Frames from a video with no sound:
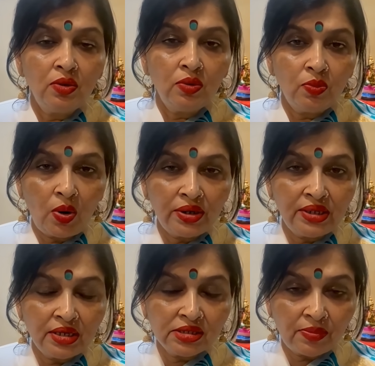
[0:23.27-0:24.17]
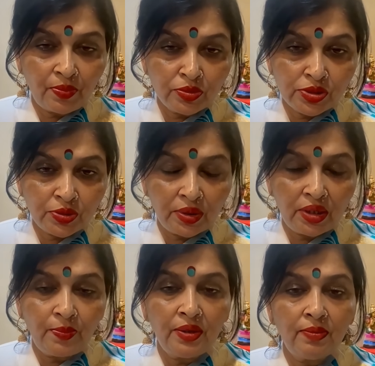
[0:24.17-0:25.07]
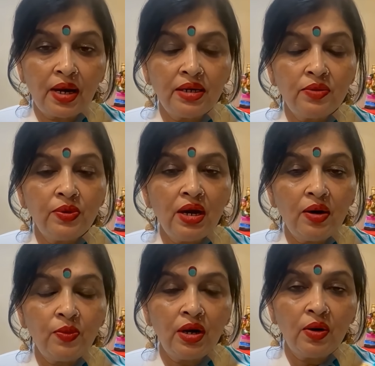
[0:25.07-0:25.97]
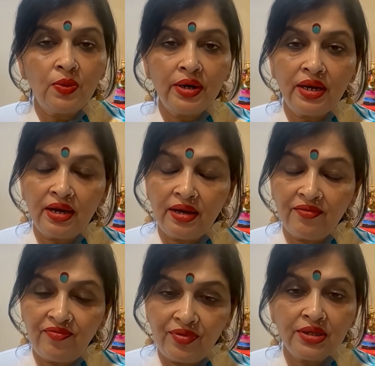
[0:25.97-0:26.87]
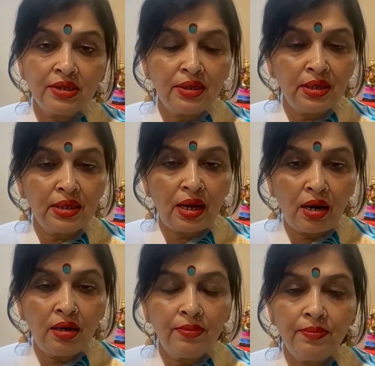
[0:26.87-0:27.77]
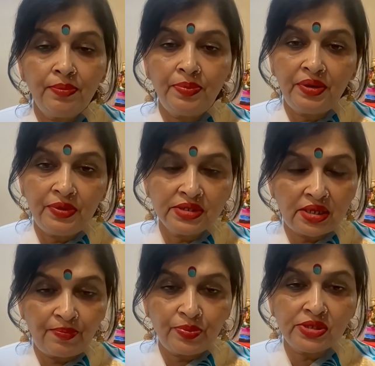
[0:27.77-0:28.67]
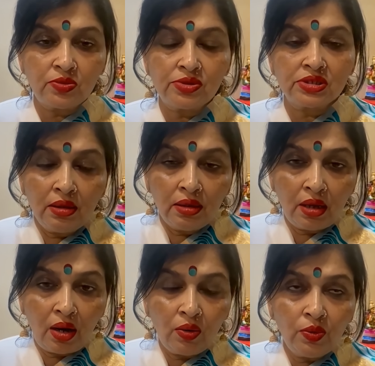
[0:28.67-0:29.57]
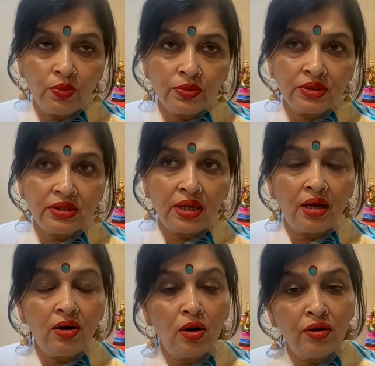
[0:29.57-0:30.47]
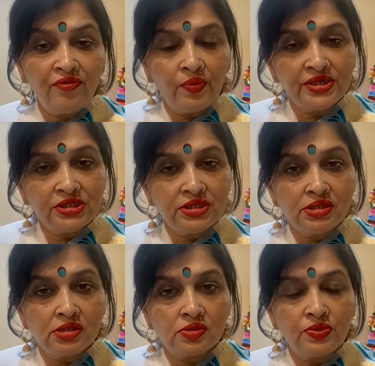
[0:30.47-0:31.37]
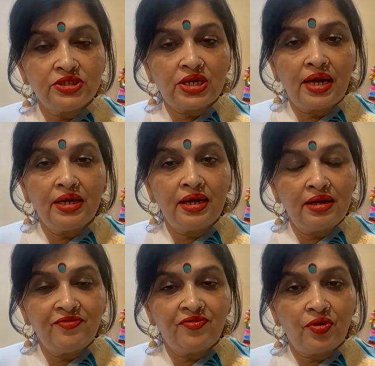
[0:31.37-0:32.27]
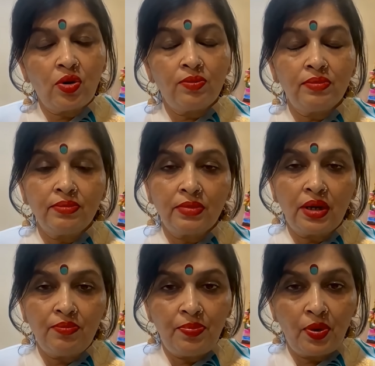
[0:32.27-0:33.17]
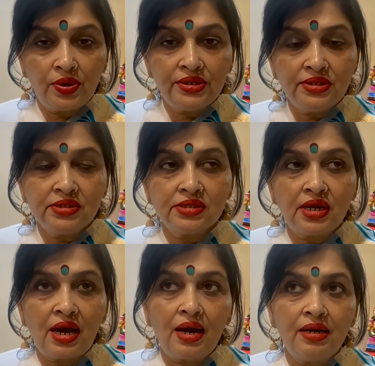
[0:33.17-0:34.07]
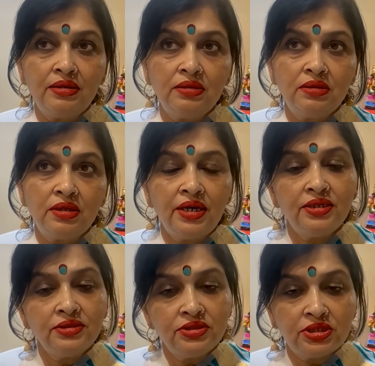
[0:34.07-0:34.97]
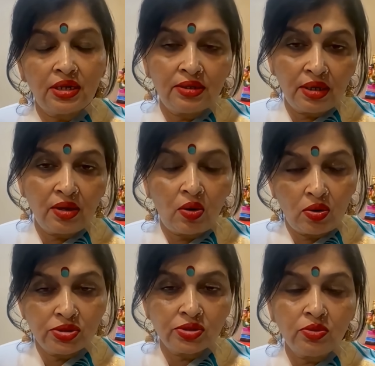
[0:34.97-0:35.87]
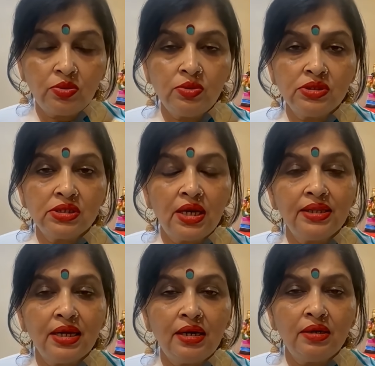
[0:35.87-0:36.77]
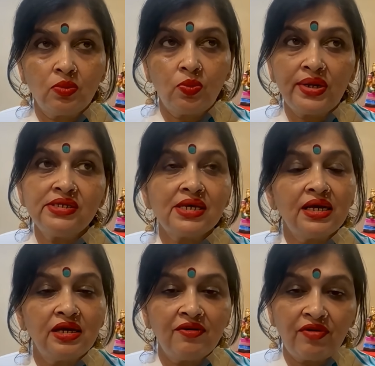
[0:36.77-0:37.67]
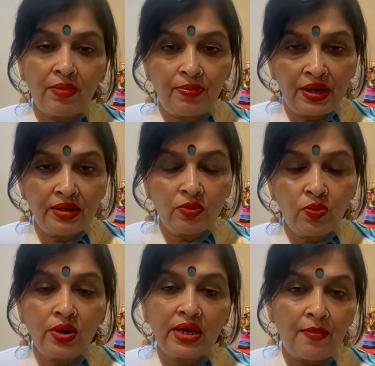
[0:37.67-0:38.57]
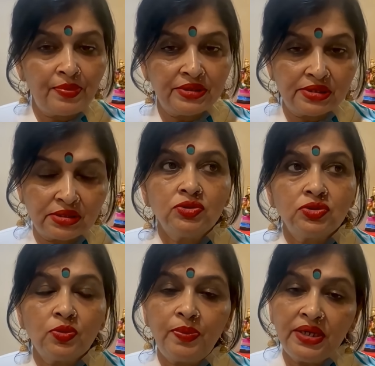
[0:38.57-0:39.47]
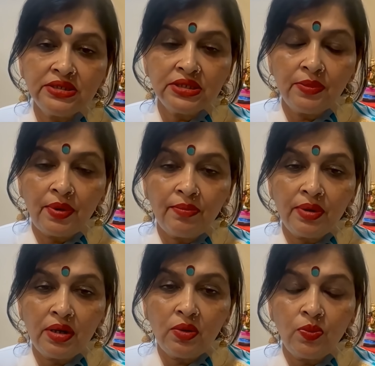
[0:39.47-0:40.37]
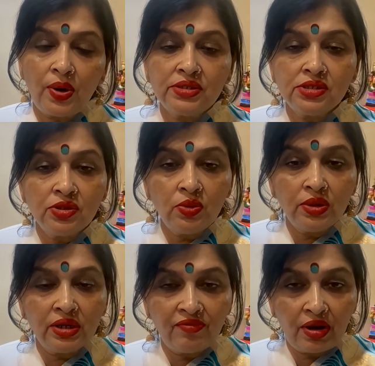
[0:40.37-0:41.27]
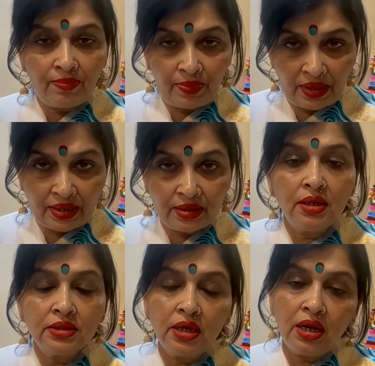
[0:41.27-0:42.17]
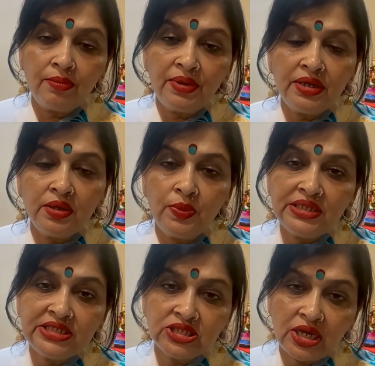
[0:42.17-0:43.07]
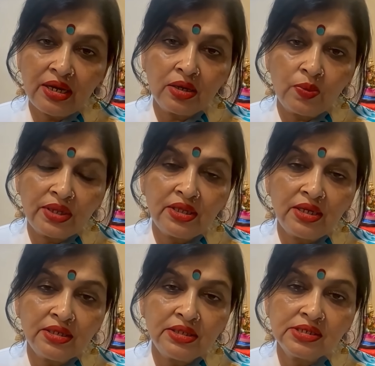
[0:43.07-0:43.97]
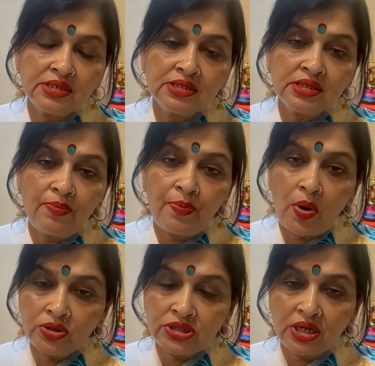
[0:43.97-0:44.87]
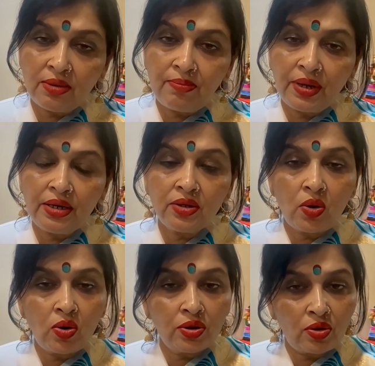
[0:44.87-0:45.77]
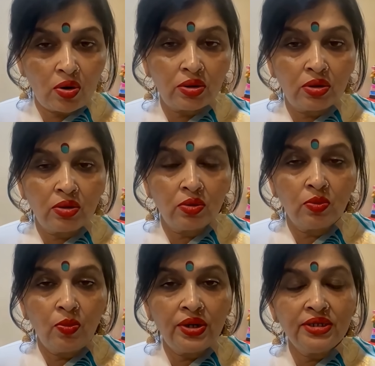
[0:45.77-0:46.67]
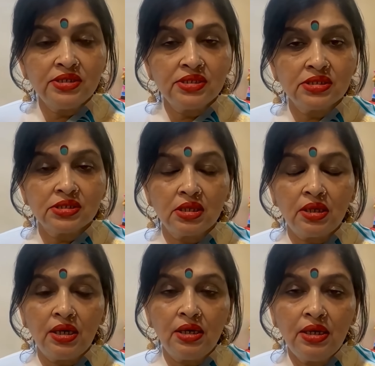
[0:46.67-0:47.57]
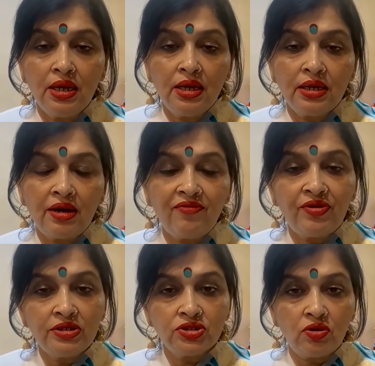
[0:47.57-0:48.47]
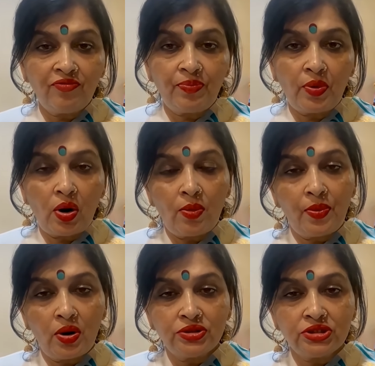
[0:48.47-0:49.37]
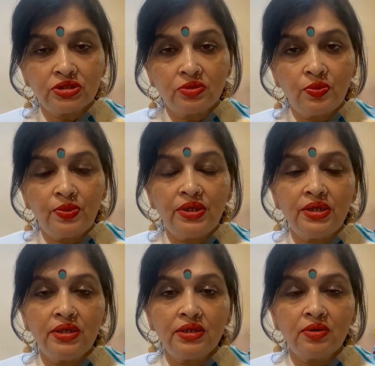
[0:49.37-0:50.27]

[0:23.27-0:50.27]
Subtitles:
what they are supposed to keep in mind. We have covered everything in our previous episodes. Now, there are a lot of questions which I get from employees and in general also, saying that once I give complaint, what happens? So please remember, once you give complaint, the committee will check whether this is a POSH complaint or not. What is the definition of POSH? The